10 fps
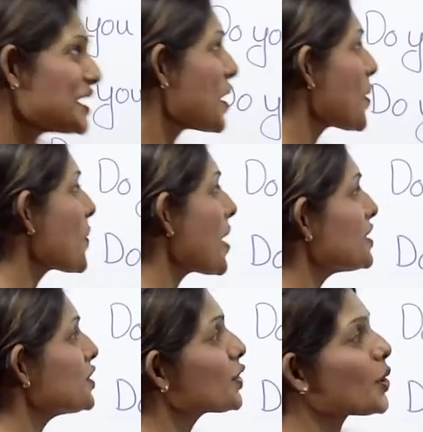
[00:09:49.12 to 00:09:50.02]
Now,
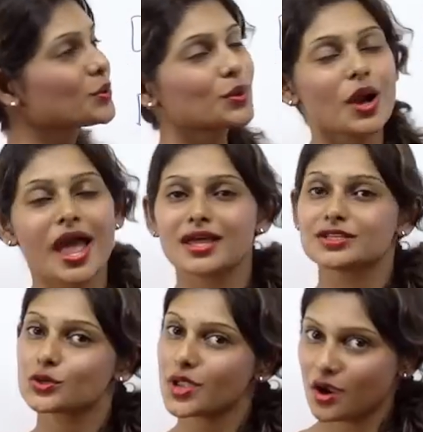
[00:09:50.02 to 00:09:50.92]
when you go
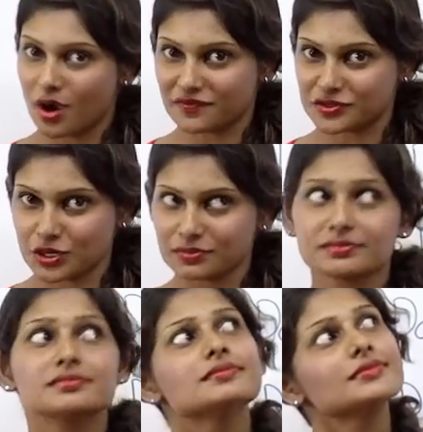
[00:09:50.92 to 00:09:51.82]
to a coffee shop,
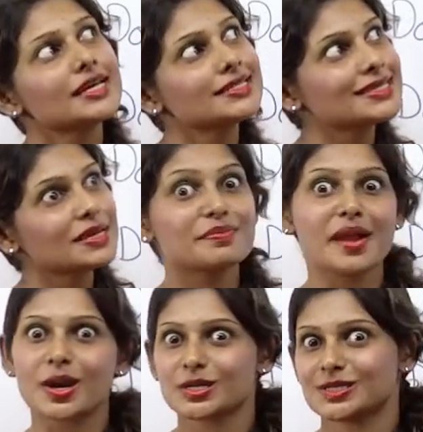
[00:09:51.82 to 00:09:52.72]
let's say
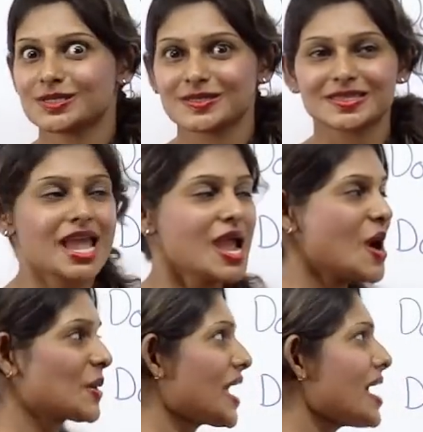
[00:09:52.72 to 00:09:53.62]
baristas,
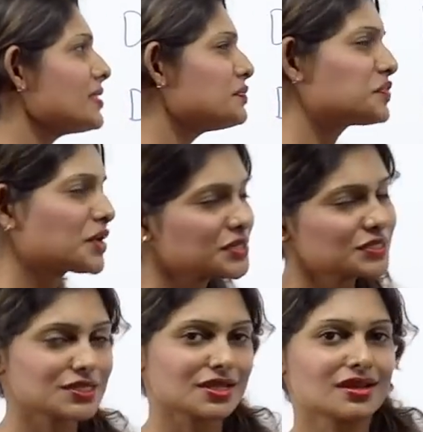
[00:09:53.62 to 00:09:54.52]
okay, and the
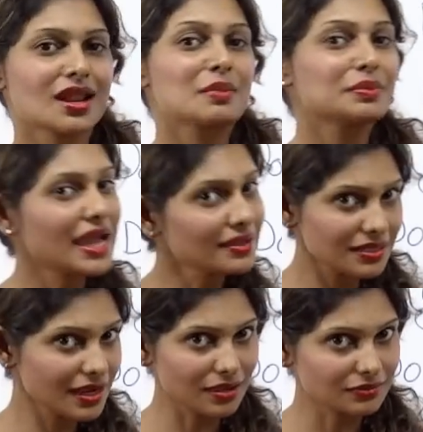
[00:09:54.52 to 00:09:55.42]
person behind
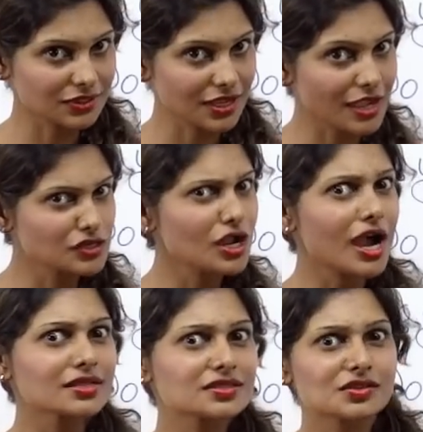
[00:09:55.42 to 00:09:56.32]
the counter actually
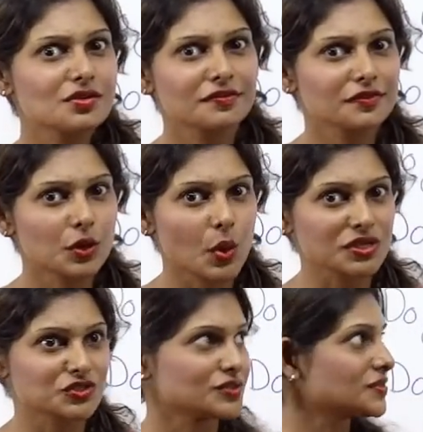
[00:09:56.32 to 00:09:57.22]
asks you a few
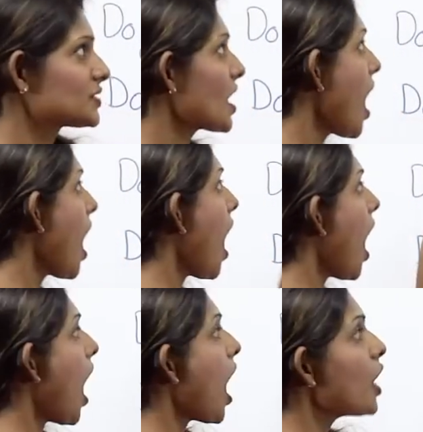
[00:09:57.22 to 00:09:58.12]
questions.
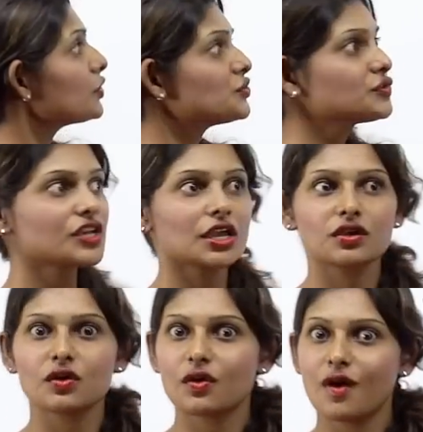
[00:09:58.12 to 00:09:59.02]
How do you
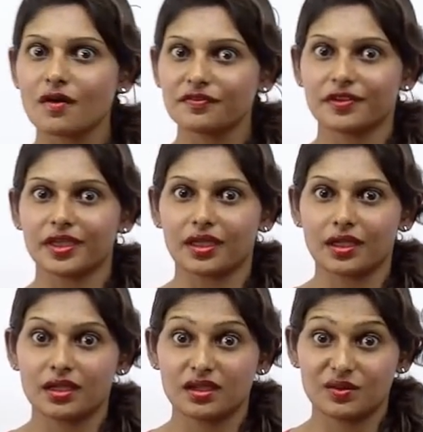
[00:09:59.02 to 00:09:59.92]
take your coffee?
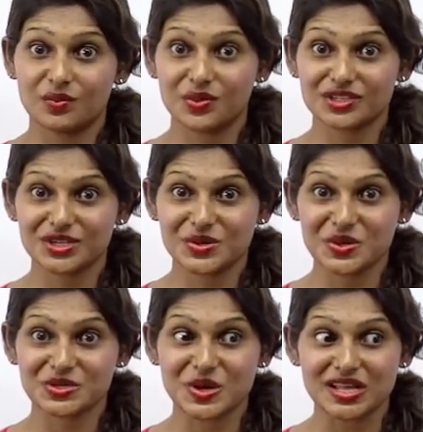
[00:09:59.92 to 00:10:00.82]
What are you
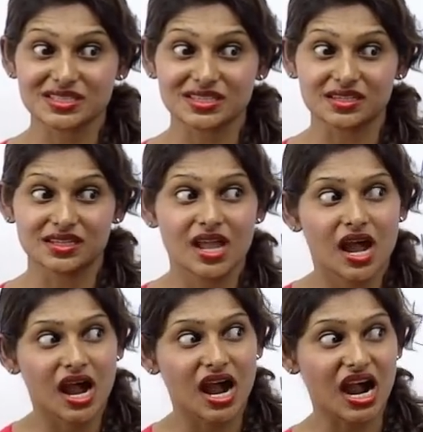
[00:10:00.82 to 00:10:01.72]
going to answer?
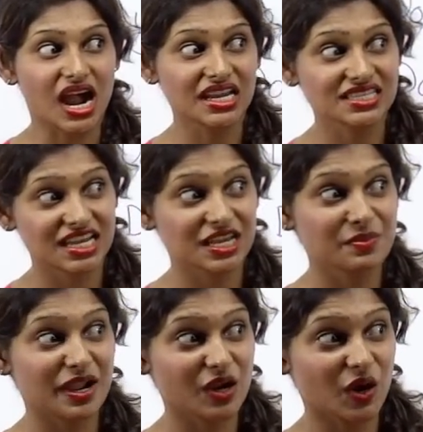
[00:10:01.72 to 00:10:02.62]
I take
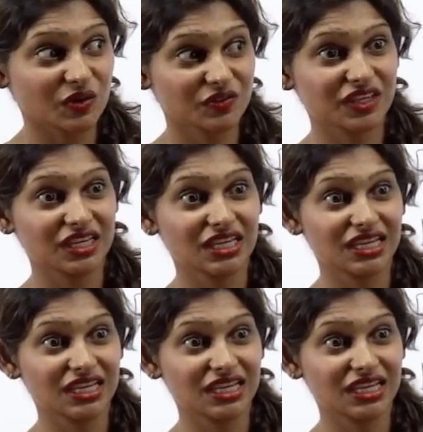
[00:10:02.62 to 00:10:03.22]
my coffee